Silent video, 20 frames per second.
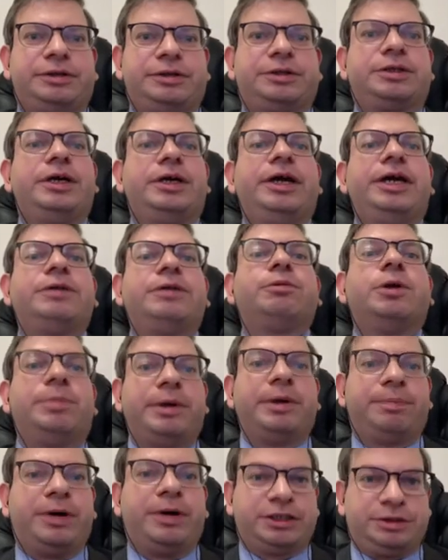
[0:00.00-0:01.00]
it will be
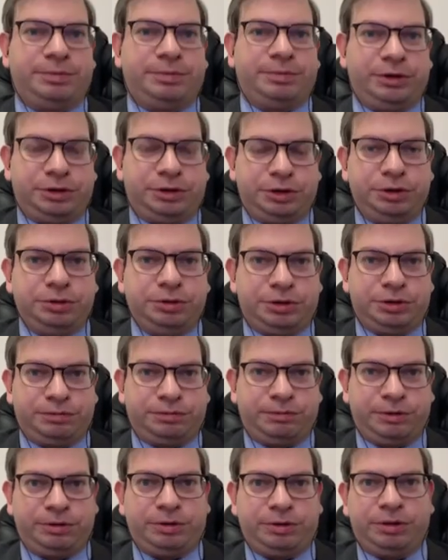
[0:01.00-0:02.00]
possible to use
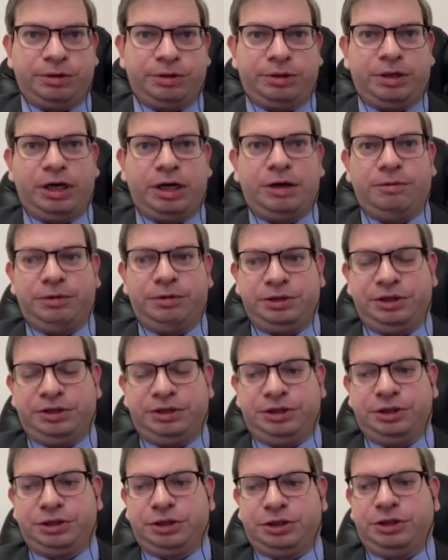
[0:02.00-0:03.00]
for our
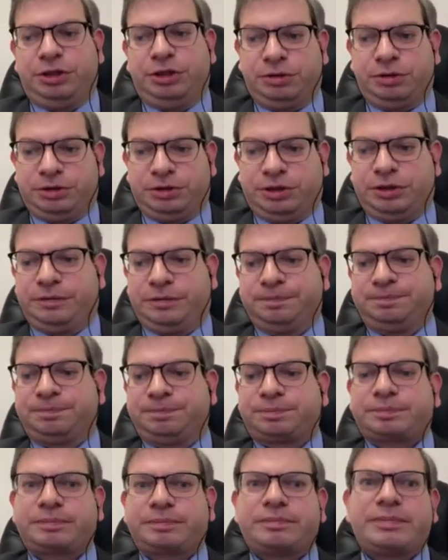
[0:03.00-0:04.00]
decision also.
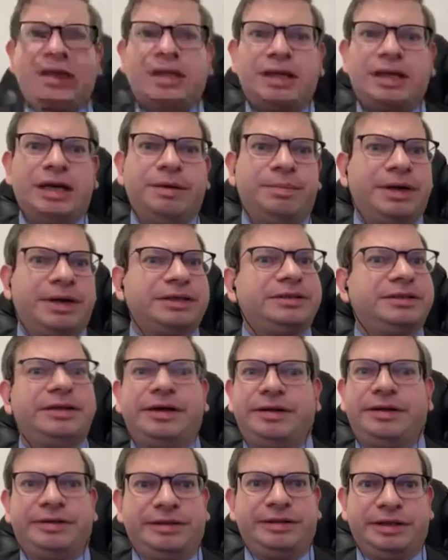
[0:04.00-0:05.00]
But
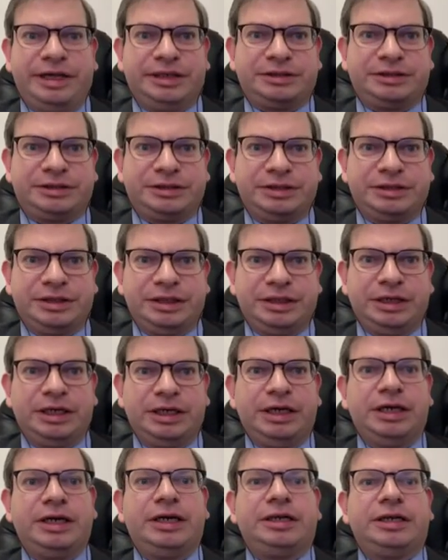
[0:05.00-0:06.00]
nevertheless,
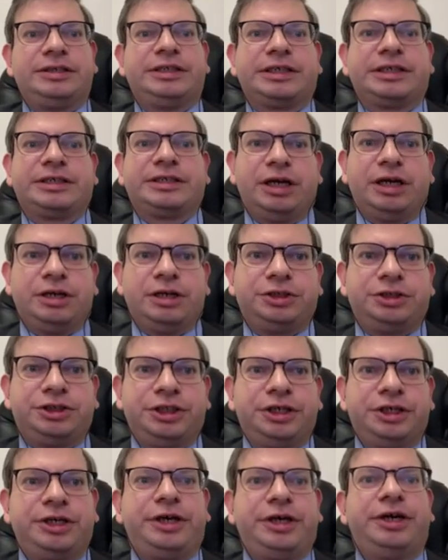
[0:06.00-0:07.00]

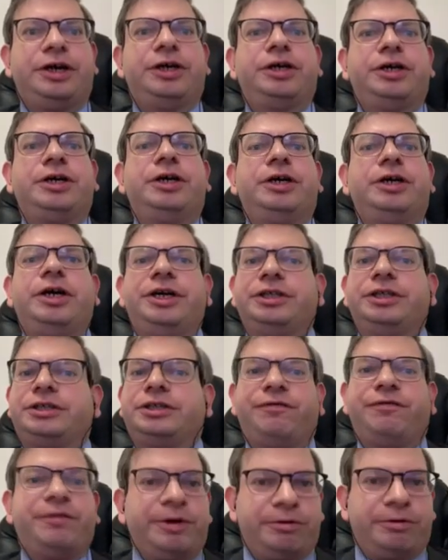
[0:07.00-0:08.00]
technology is
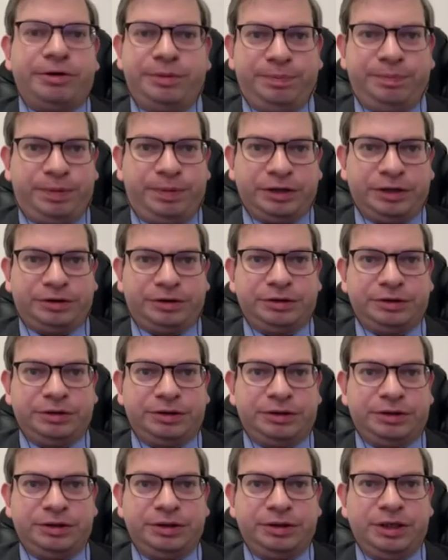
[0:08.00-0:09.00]
very
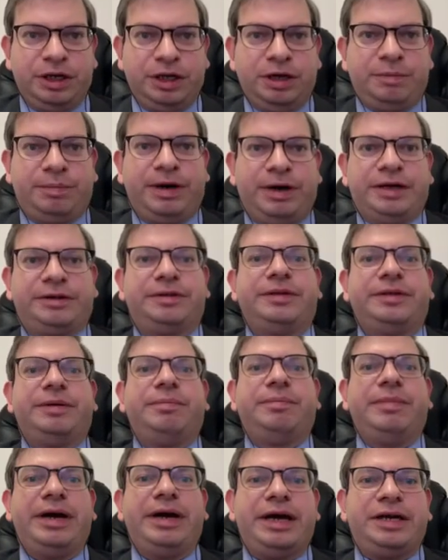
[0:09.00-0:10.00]
important. But the
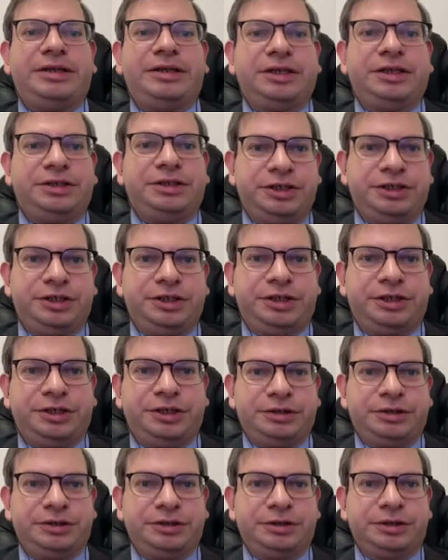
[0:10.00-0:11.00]
main
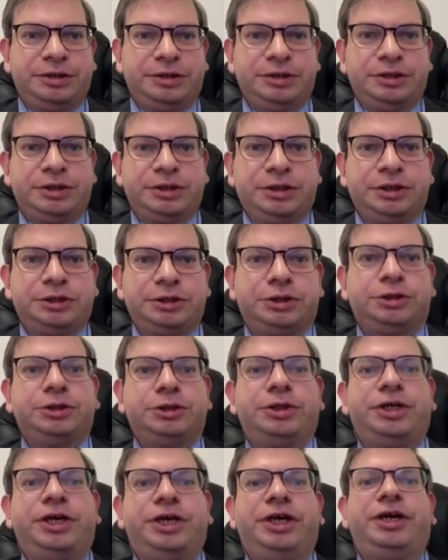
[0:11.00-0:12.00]
idea to
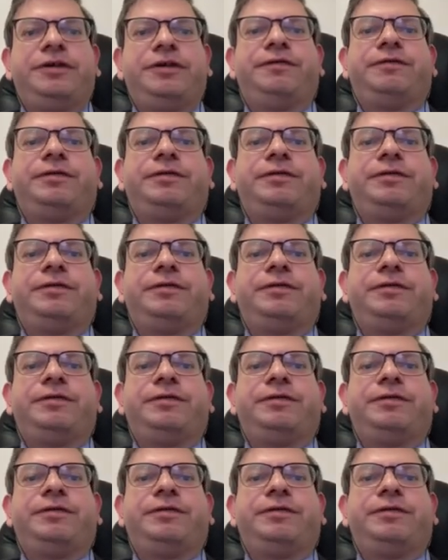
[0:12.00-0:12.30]
give